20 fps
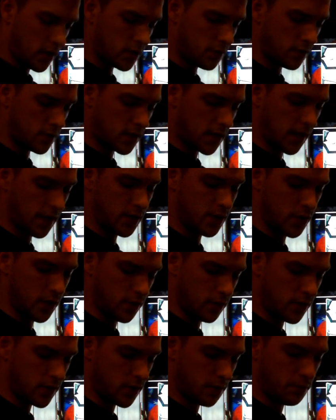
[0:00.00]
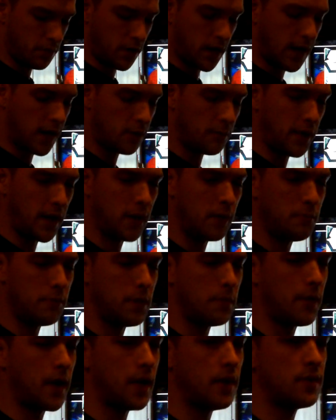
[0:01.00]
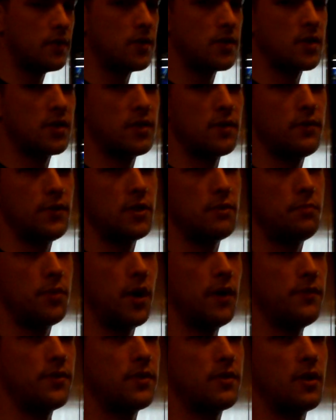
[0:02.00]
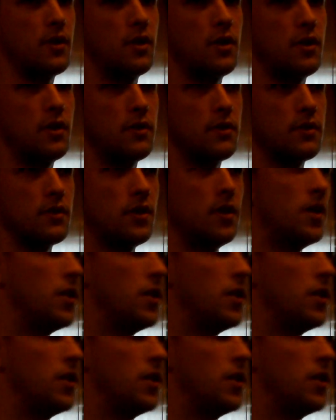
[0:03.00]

Next one's kind of generous. I put Iron Man in B minus just because of his buffs are